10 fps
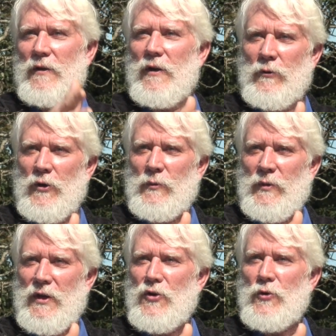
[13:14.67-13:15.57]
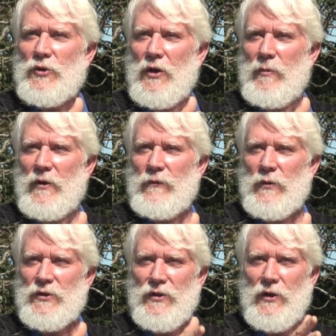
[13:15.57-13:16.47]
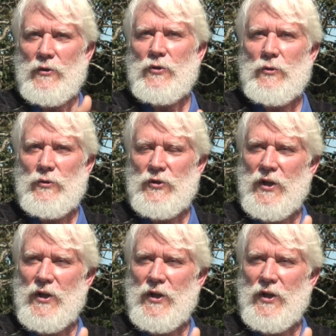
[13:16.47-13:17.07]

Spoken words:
a group and then use their metaphors and their tools